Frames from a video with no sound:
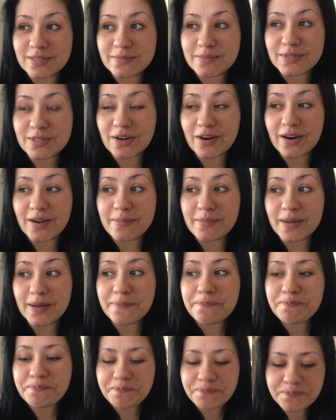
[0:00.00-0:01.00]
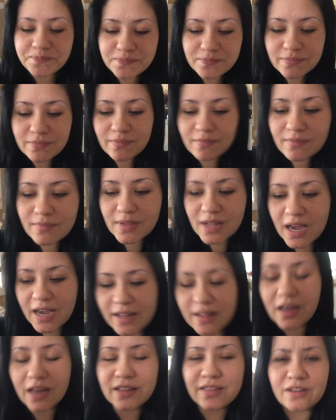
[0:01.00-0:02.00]
I'm sorry, but
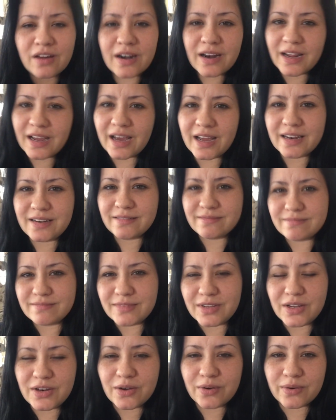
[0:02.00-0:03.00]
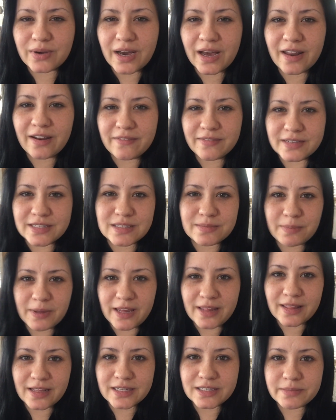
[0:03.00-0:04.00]
I, I thought I, I, you know, kind of
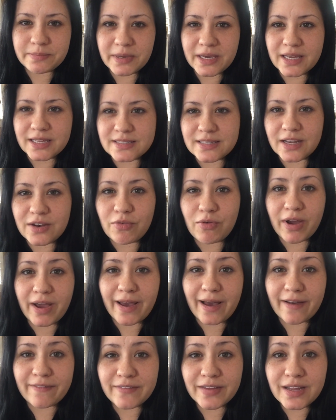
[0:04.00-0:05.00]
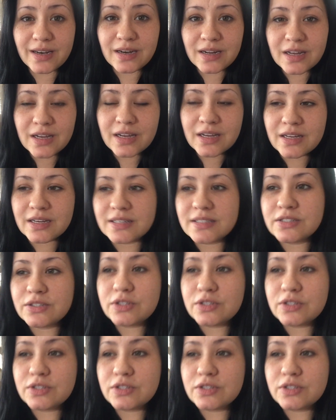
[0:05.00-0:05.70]
explain this because I know I haven't because